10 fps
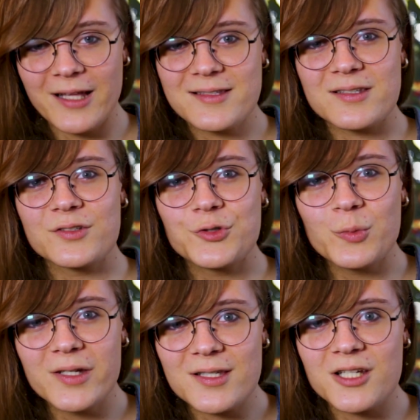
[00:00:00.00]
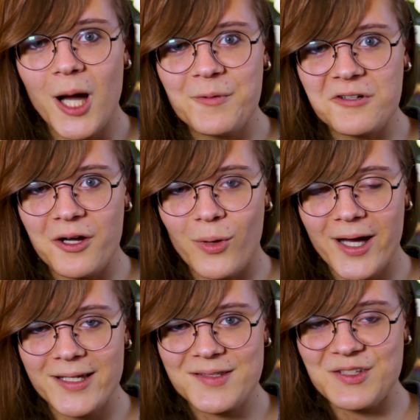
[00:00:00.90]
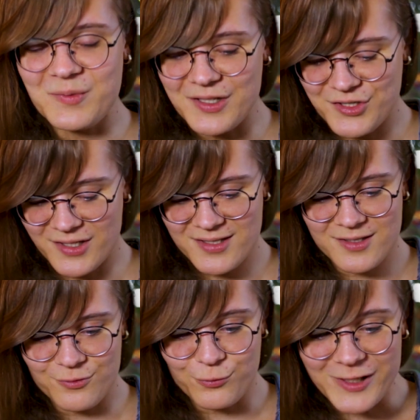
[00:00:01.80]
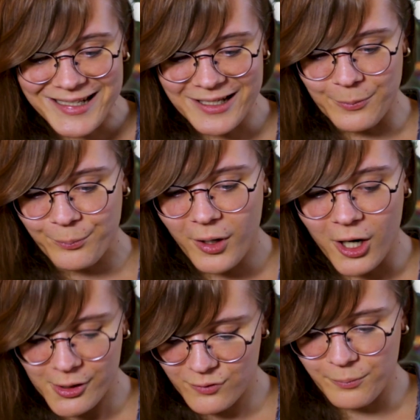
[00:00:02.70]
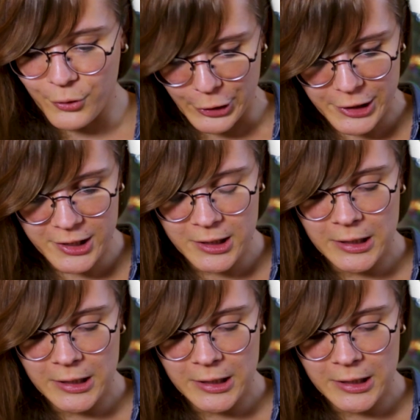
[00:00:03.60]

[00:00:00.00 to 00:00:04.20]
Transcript: It's dubious copyright-wise to be just reading a part of a book,